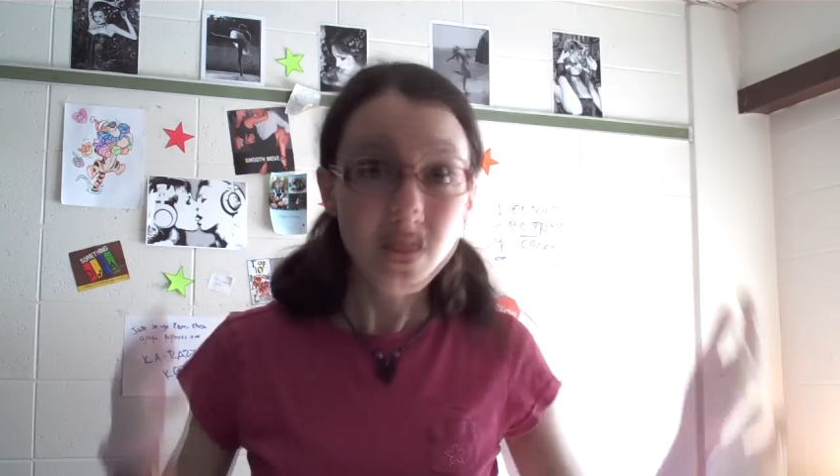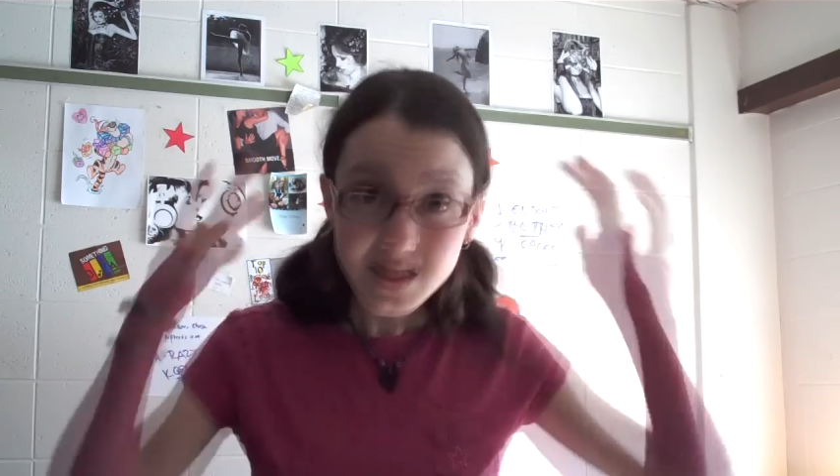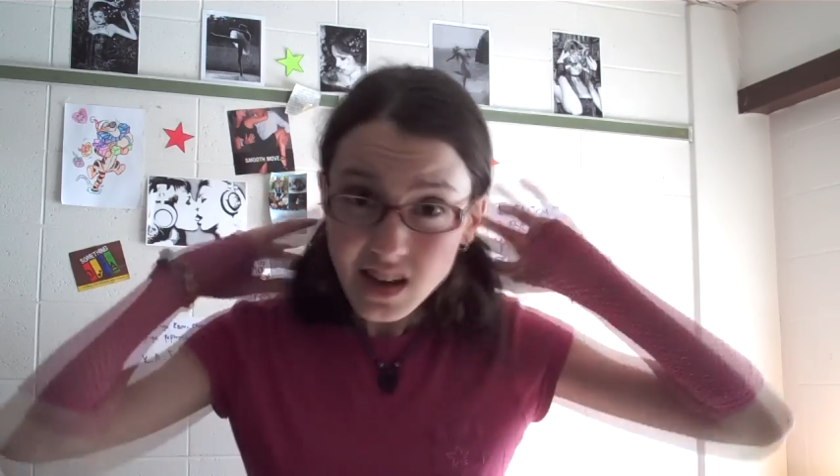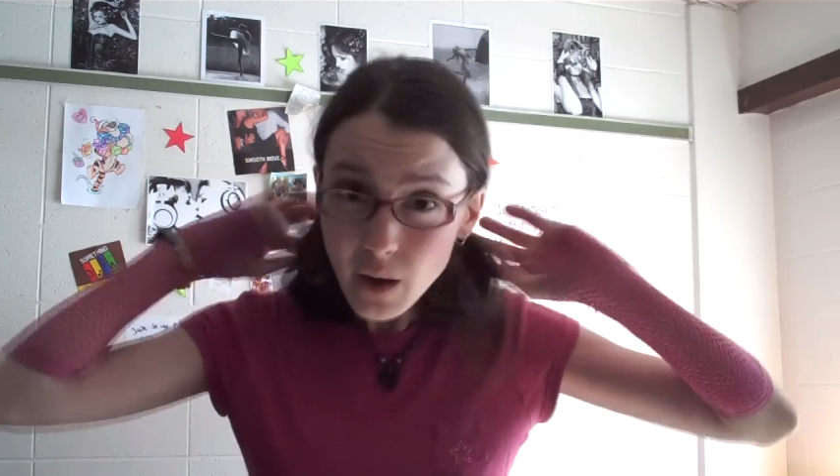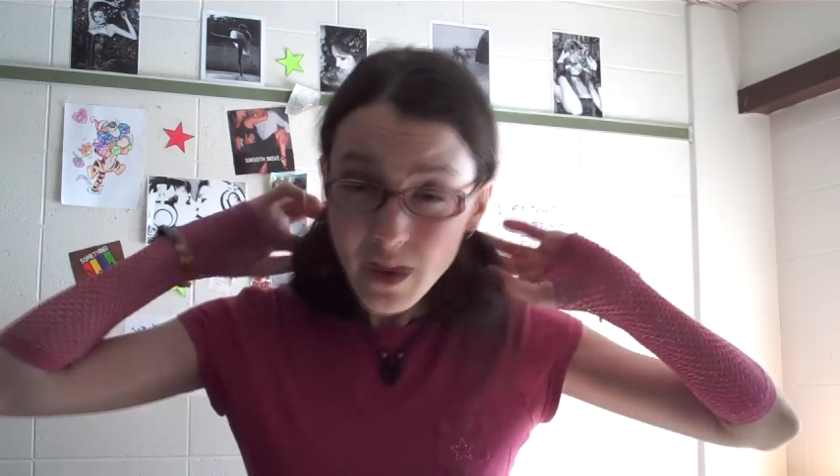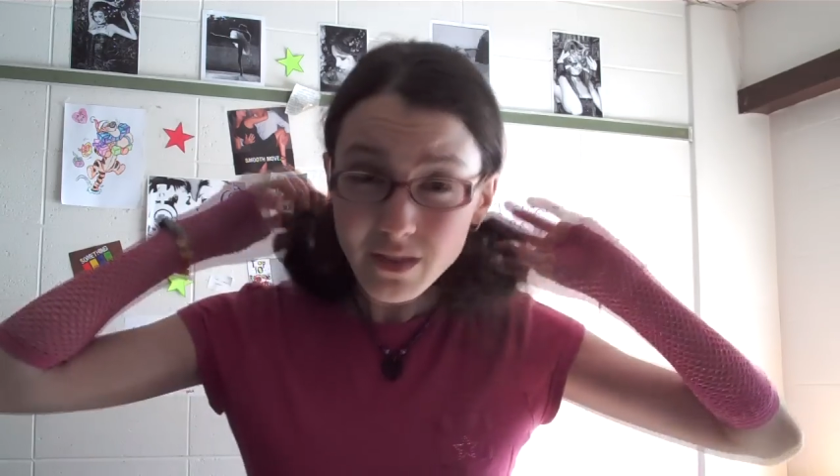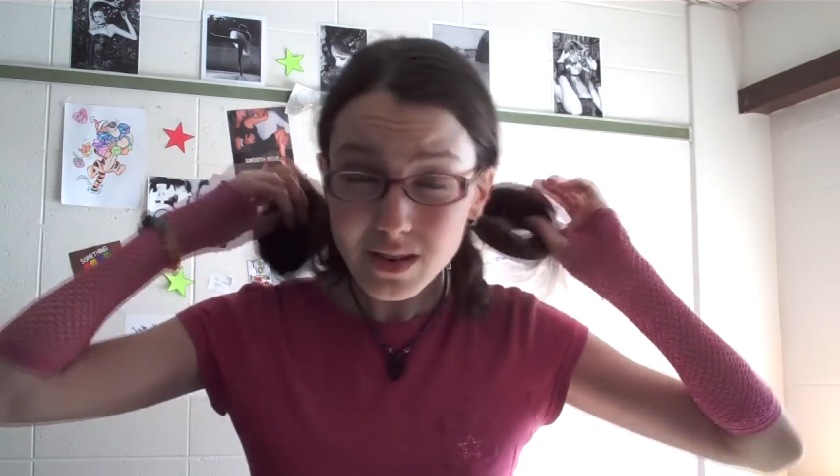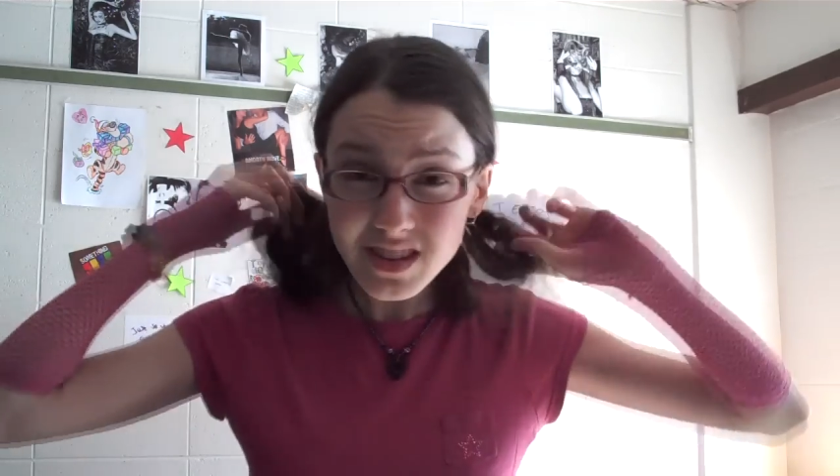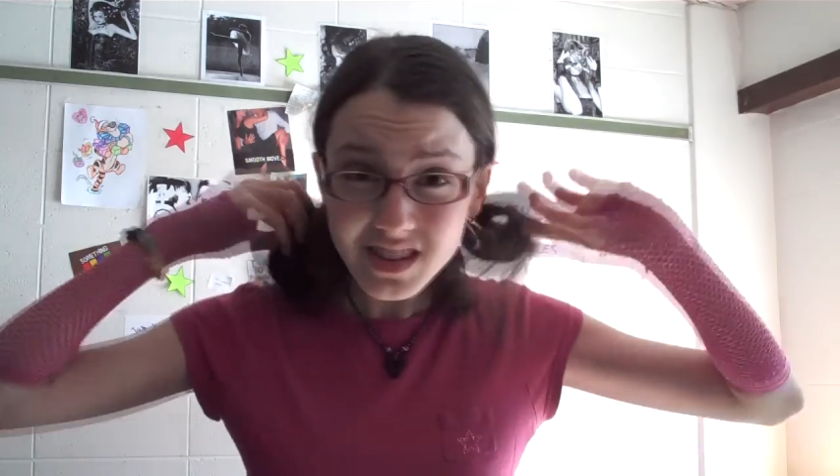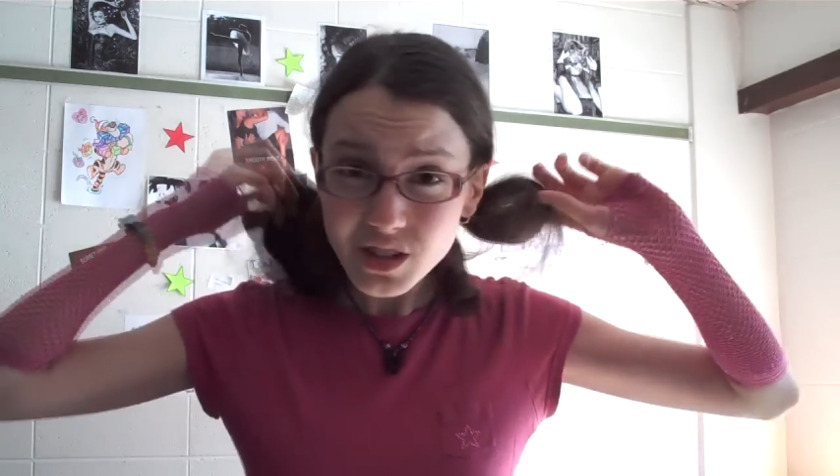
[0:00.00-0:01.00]
This,
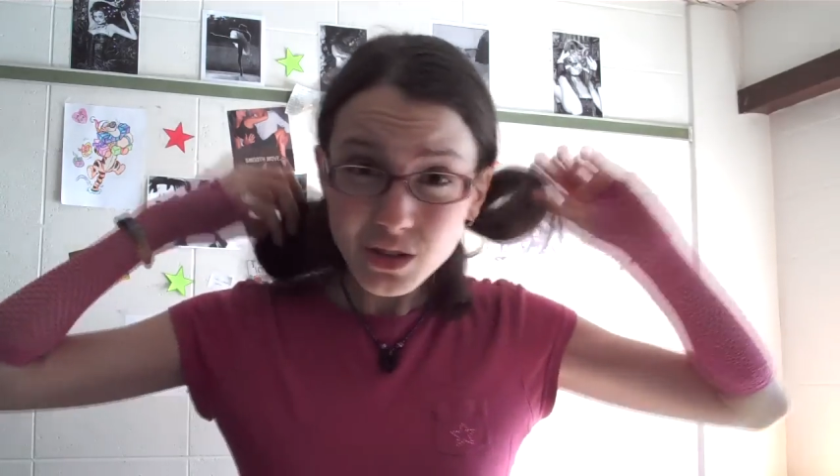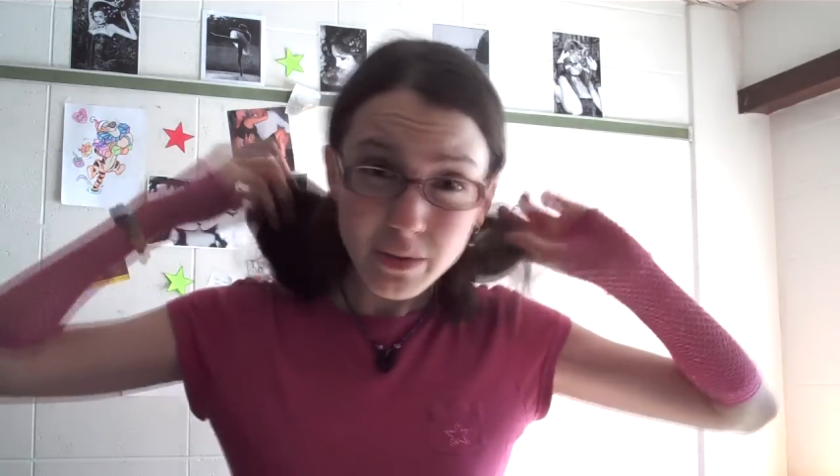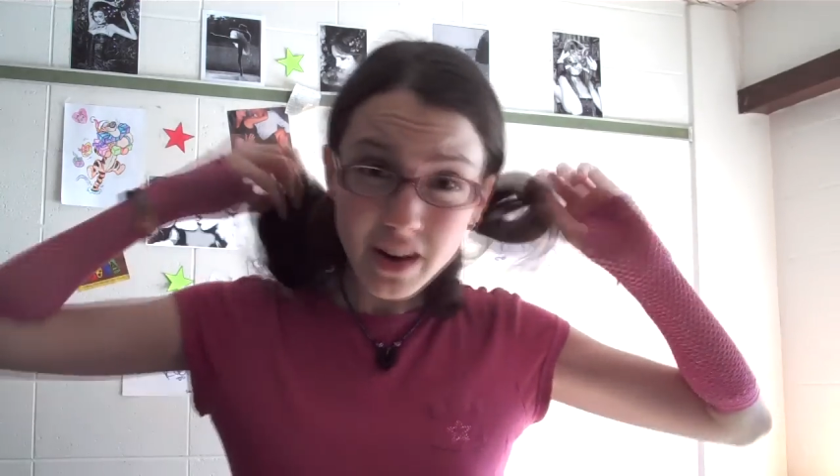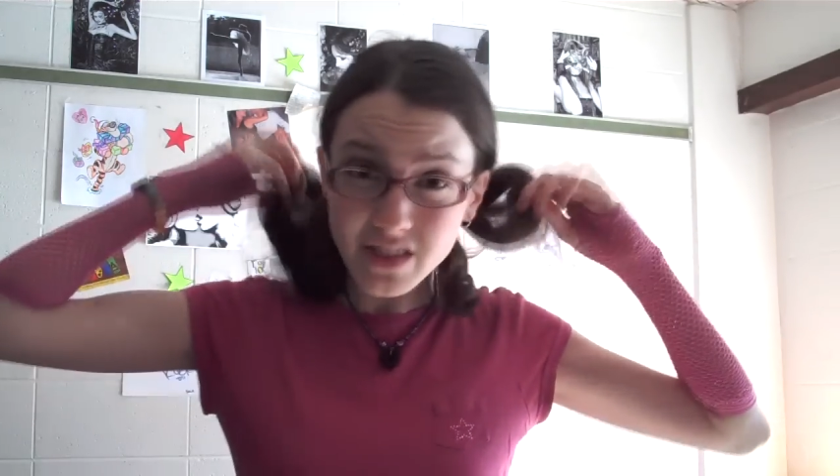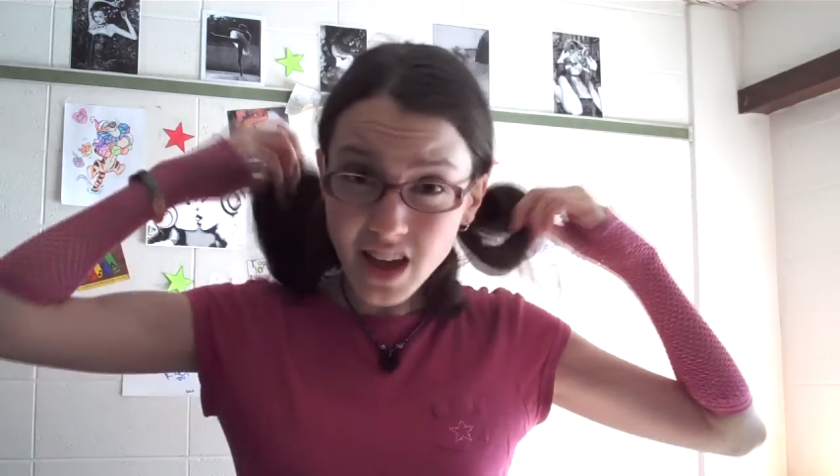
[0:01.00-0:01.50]
however, this can do whatever